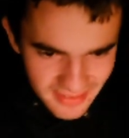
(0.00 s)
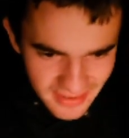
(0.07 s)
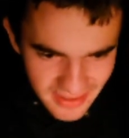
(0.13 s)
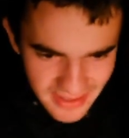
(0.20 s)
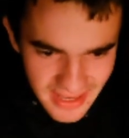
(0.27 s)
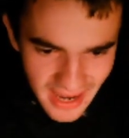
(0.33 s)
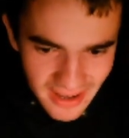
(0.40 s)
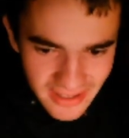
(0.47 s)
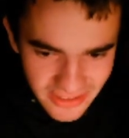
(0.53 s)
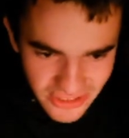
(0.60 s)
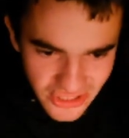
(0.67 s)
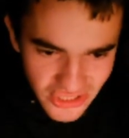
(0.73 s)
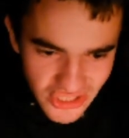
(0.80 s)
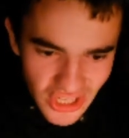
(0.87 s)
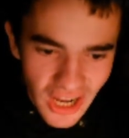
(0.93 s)
Yeah,
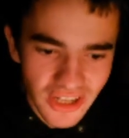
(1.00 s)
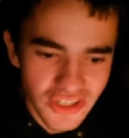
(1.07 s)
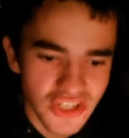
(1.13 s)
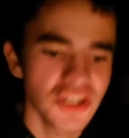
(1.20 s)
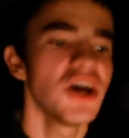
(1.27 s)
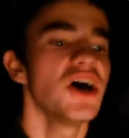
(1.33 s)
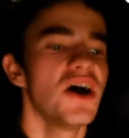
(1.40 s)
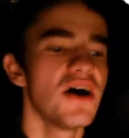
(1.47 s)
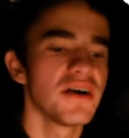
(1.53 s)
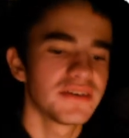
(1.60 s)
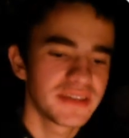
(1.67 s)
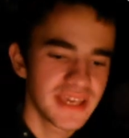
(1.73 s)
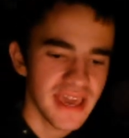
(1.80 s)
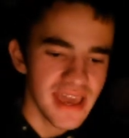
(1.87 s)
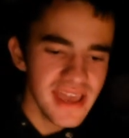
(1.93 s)
such a
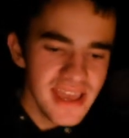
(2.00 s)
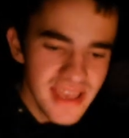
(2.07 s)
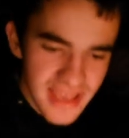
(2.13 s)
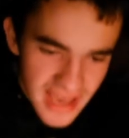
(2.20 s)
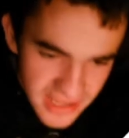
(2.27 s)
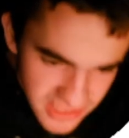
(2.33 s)
key yet